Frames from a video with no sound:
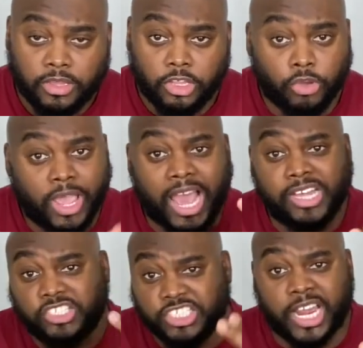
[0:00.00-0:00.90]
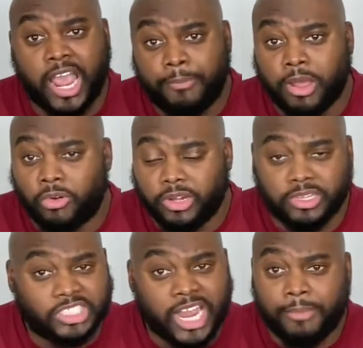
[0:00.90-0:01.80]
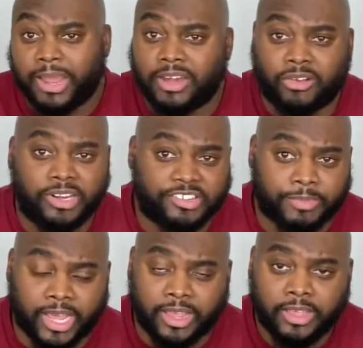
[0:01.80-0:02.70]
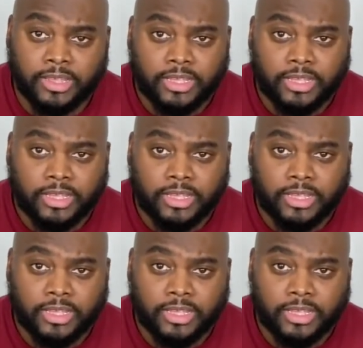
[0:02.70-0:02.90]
You guys chime in on this, man.